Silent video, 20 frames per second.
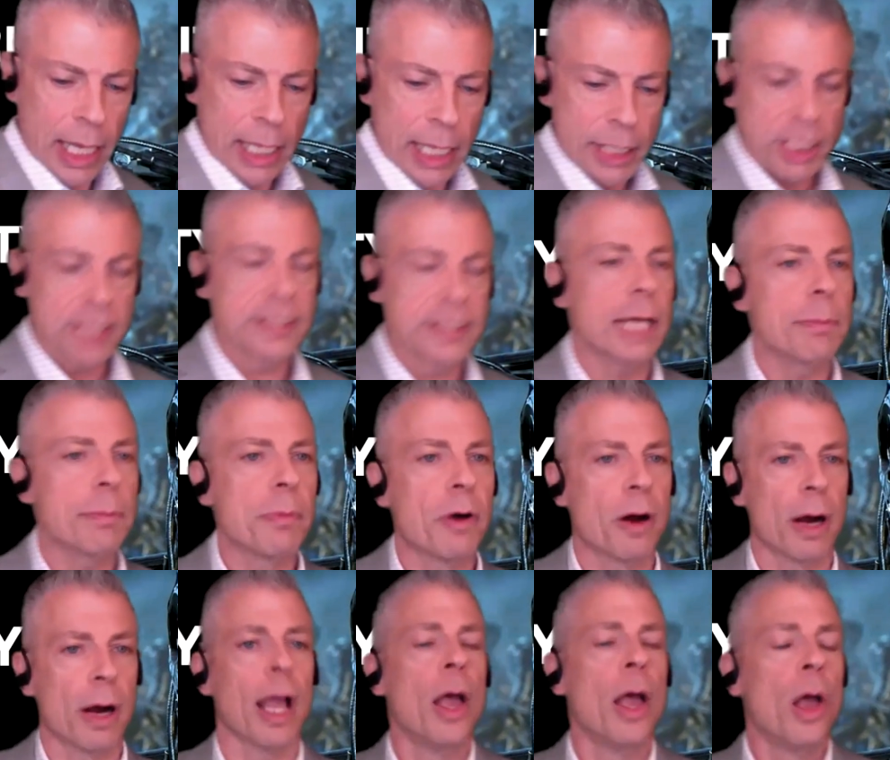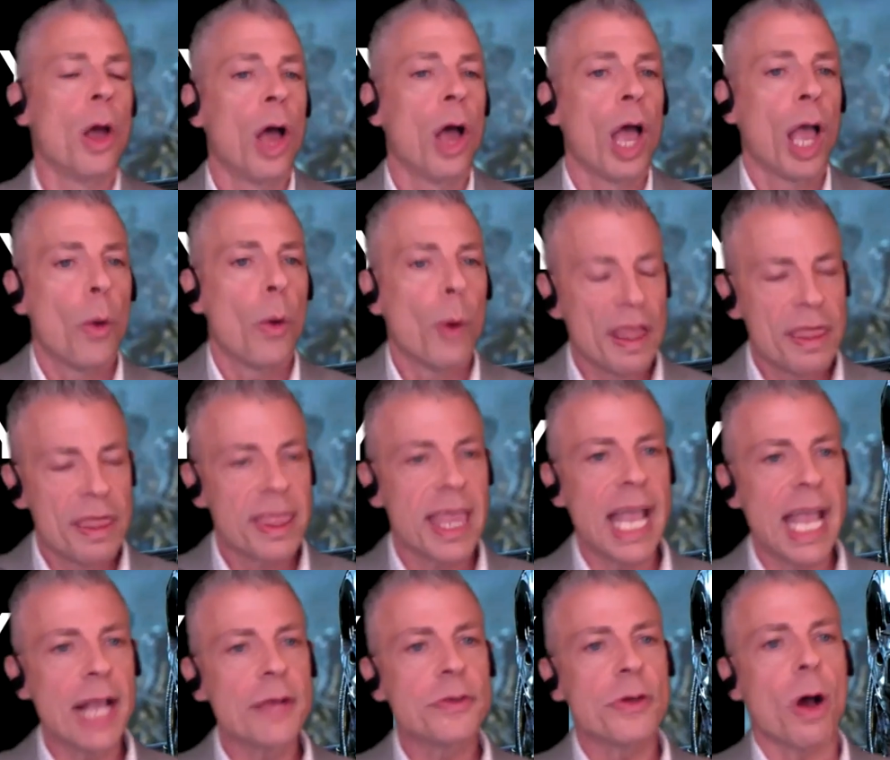she said, Mark, when
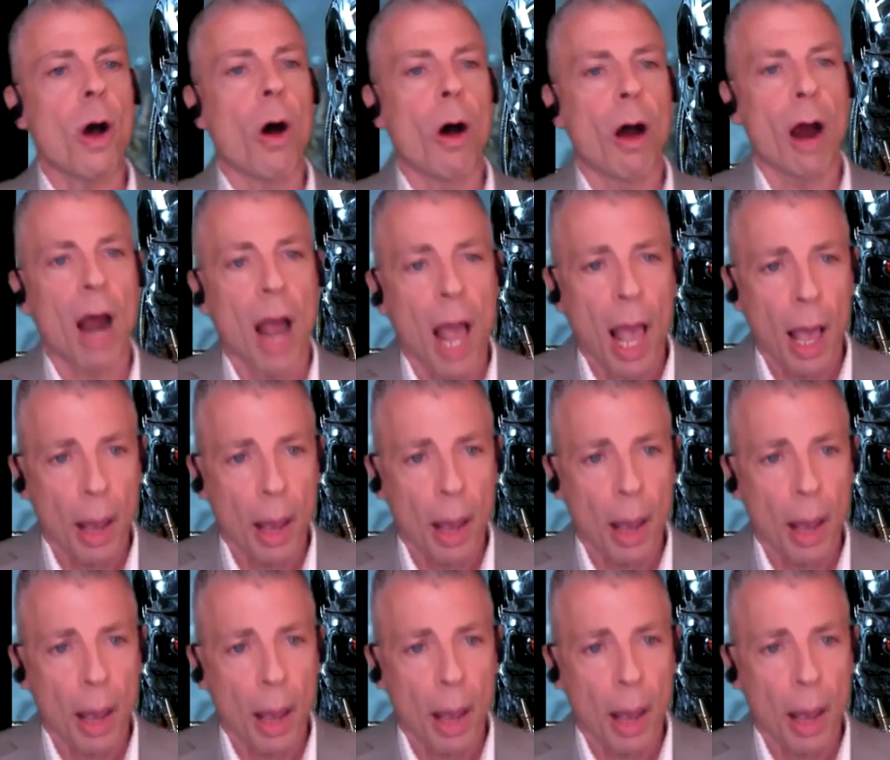things are